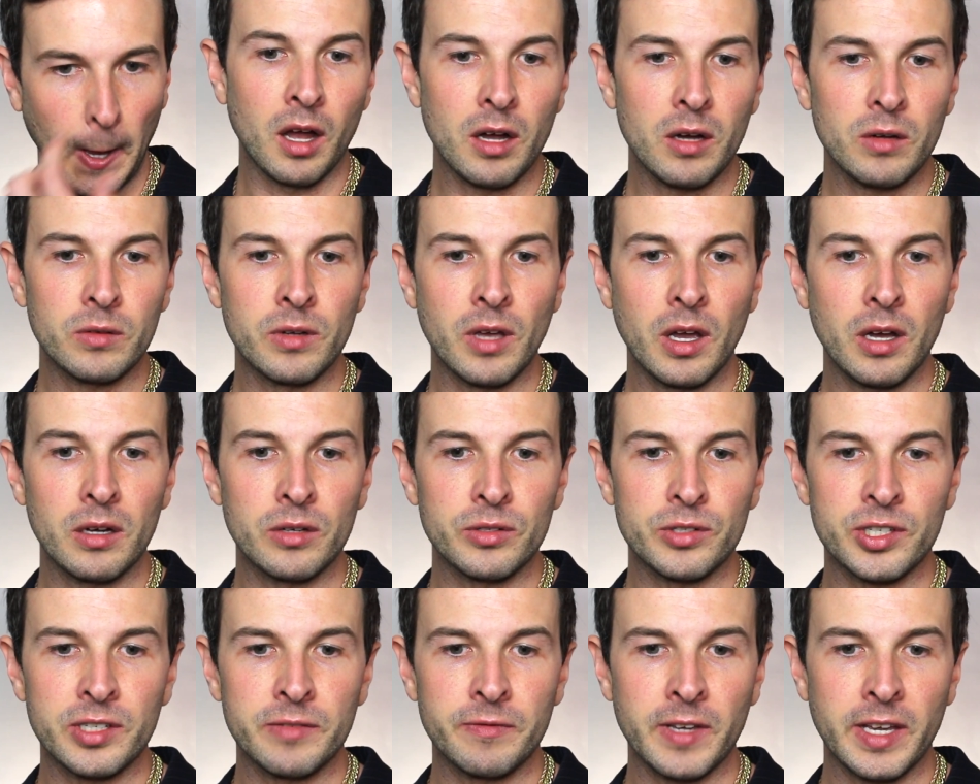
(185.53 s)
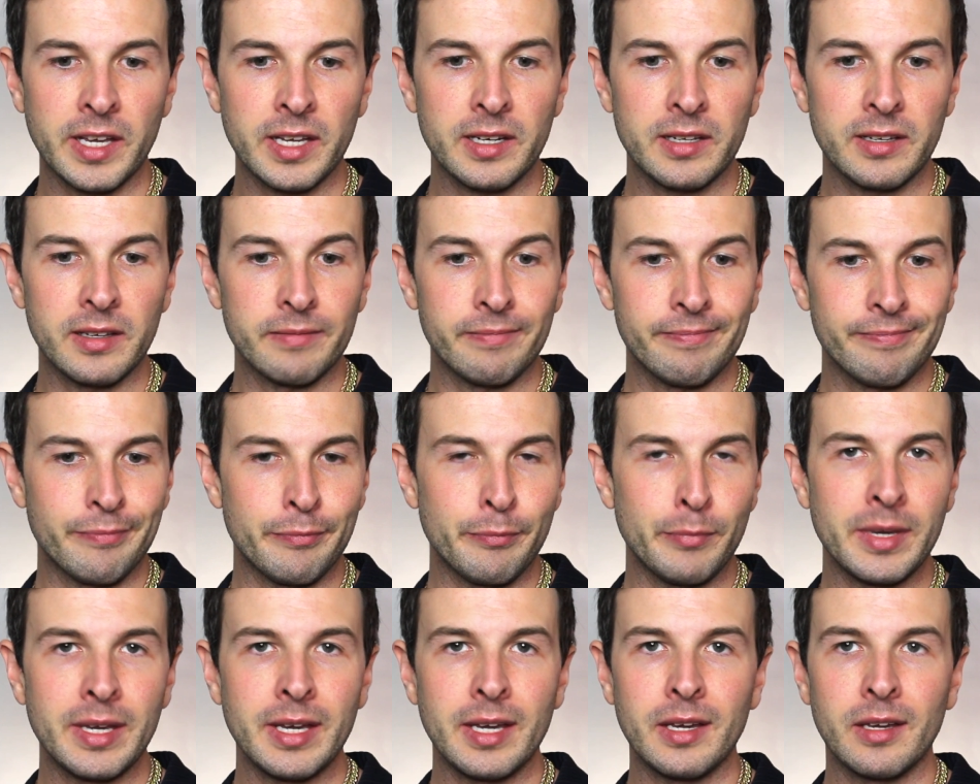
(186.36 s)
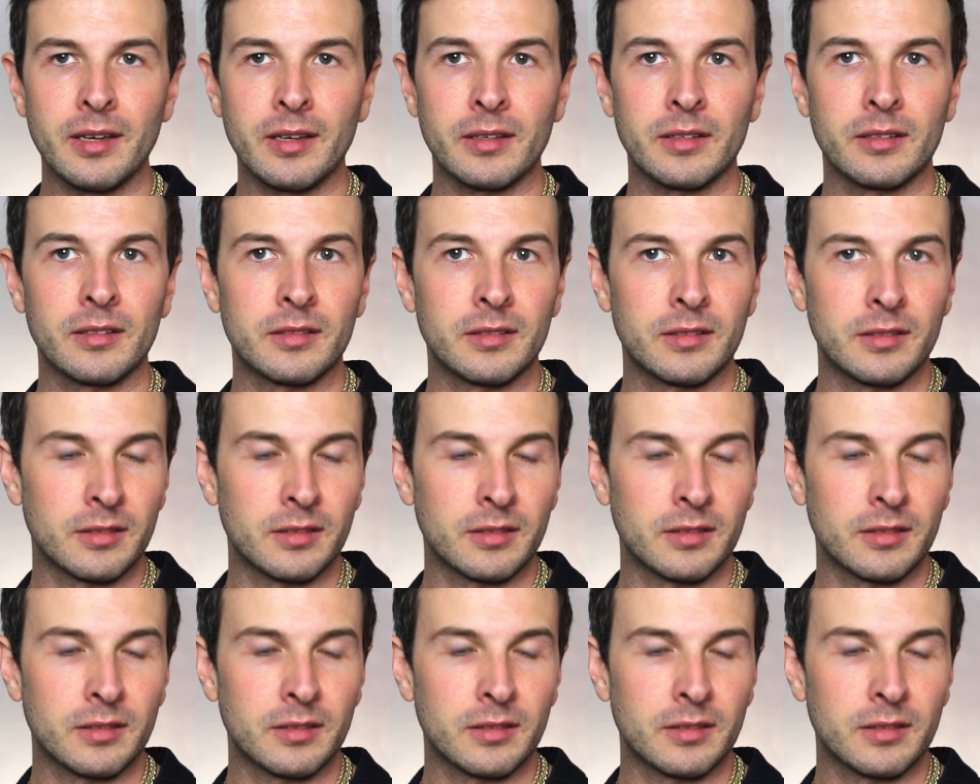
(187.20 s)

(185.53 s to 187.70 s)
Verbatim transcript: Oh no, she fainted. Me.